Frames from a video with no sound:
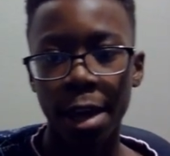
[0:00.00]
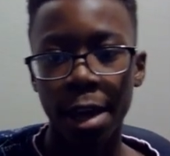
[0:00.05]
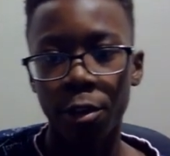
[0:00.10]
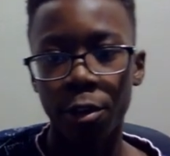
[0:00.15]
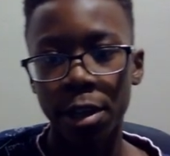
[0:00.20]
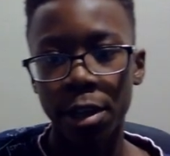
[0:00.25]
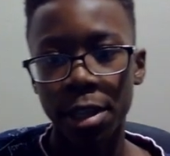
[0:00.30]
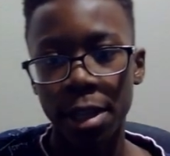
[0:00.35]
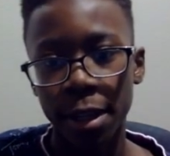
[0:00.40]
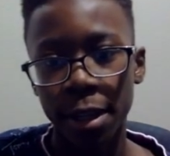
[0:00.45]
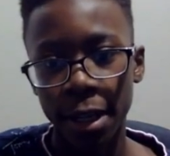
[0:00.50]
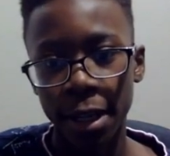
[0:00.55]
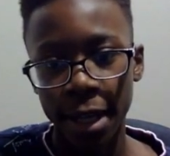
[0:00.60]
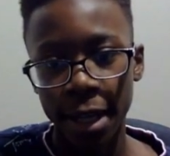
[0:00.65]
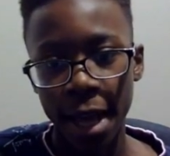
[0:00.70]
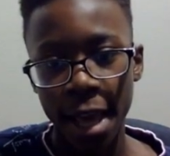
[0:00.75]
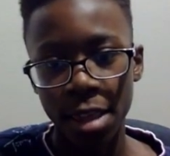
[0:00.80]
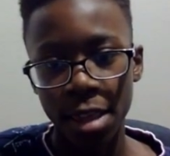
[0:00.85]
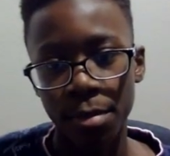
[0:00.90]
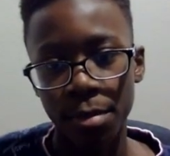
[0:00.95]
Eriksen and
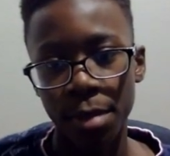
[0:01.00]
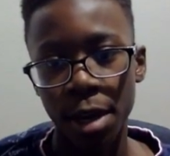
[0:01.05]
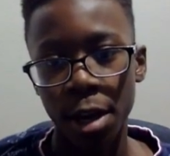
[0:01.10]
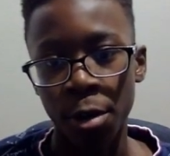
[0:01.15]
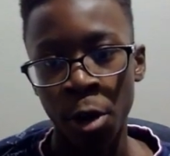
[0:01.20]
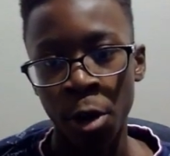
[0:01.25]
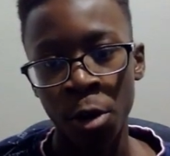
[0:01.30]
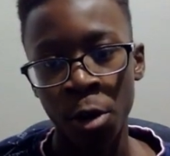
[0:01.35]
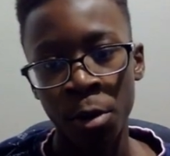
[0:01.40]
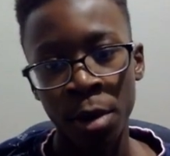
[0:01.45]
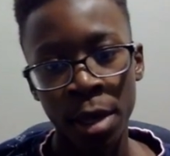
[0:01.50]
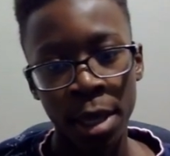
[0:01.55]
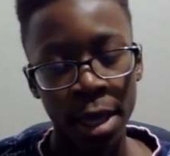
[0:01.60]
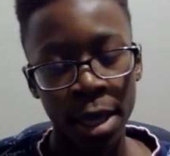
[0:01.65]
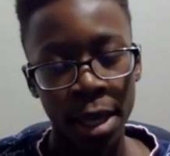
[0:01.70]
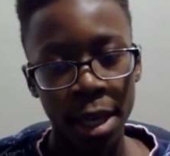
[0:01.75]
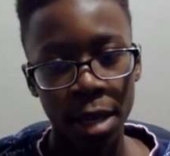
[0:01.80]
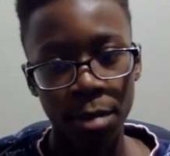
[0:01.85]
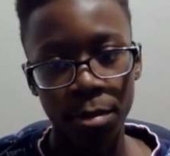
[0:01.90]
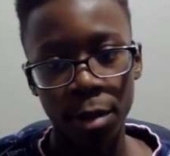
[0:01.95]
Casemiro
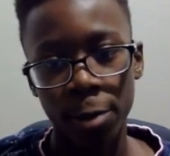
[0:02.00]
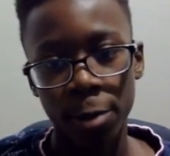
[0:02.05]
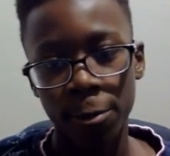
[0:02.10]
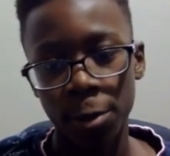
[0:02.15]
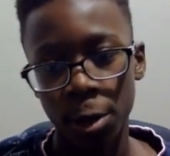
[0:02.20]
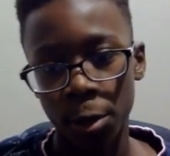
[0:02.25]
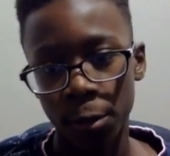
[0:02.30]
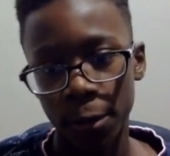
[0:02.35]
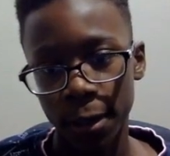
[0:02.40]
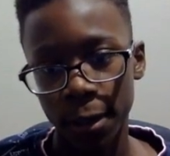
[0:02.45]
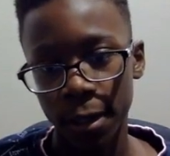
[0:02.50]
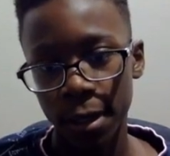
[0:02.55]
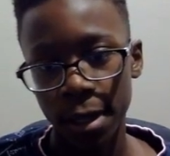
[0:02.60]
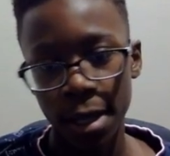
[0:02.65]
in midfield.